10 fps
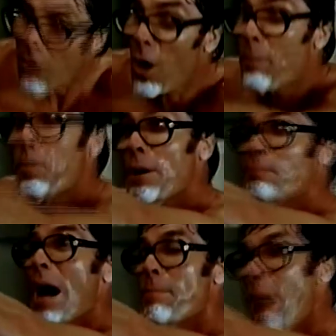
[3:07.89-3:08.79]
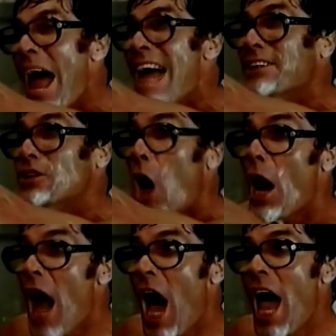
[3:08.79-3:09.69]
I want to put my
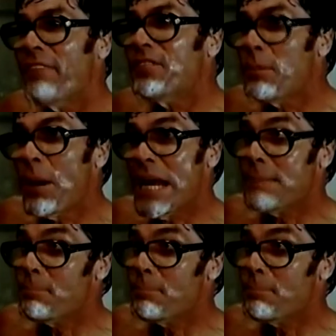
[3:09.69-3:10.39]
pants on. I have to